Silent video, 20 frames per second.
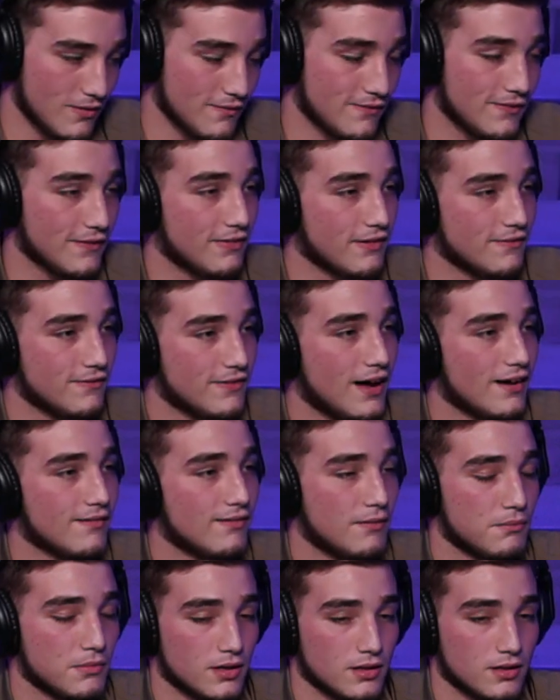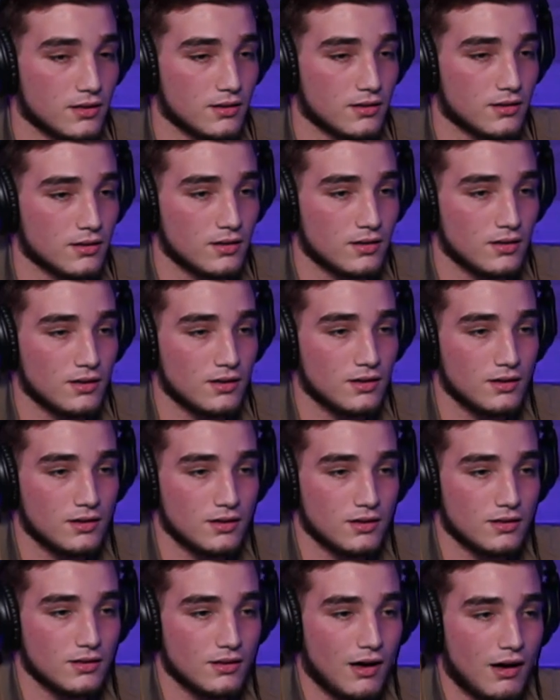know, 155, I'm going to,
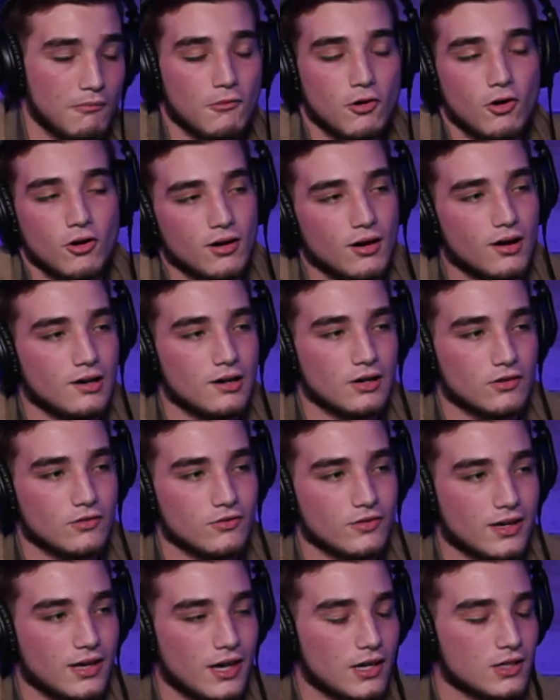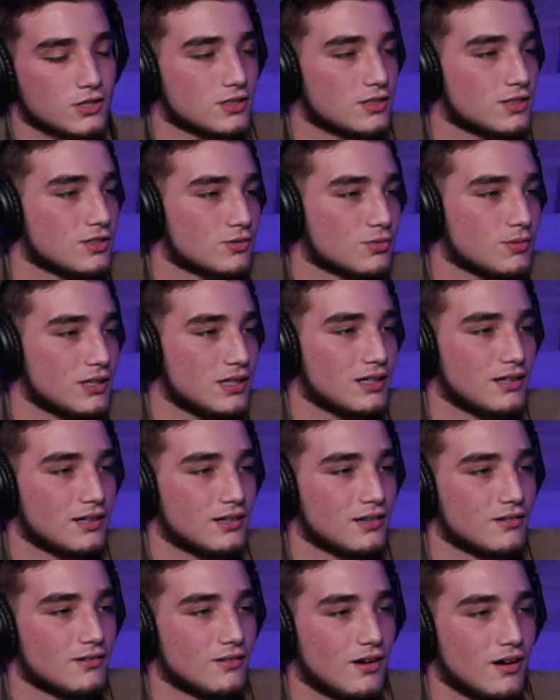I'm going on a little vacation this week,
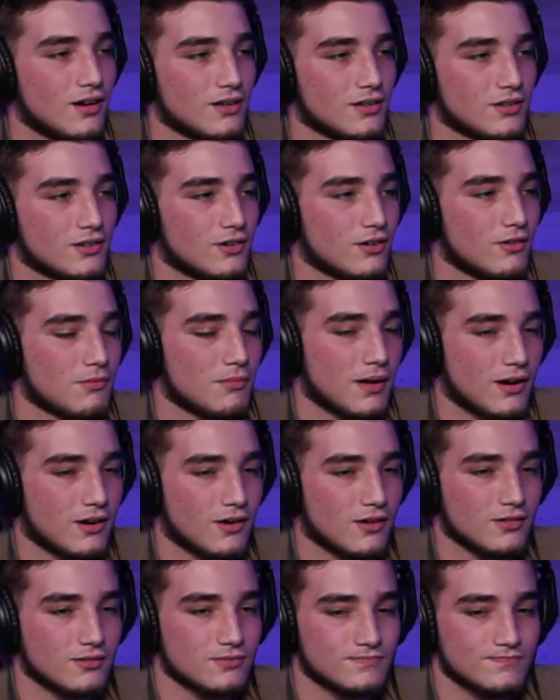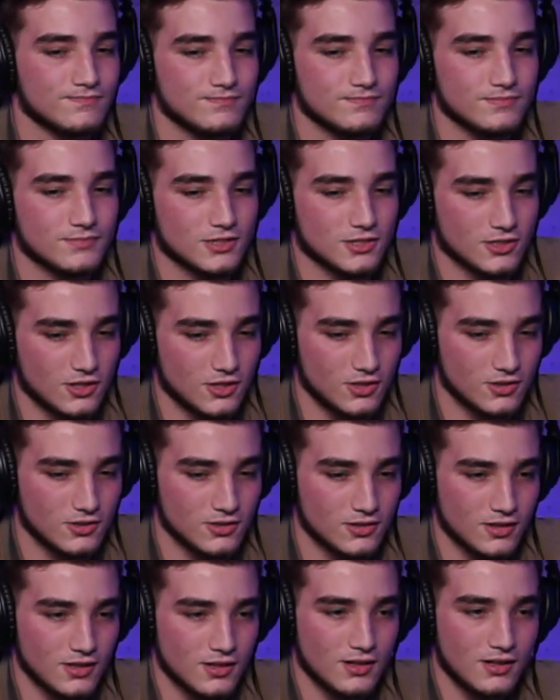uh, you know, my girl.
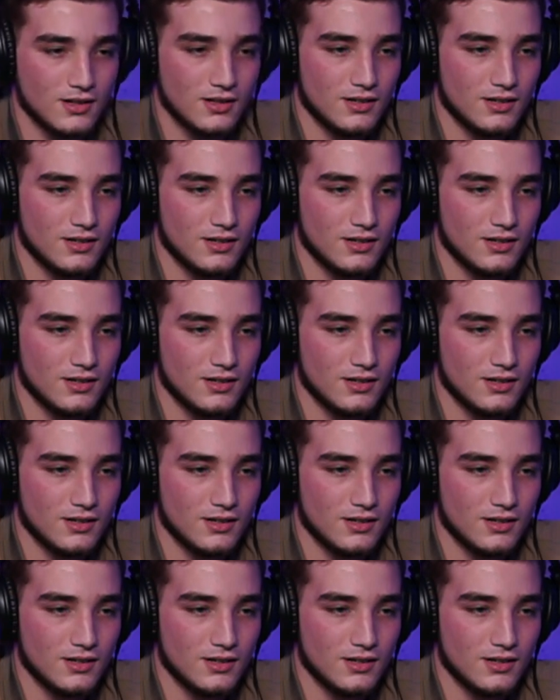So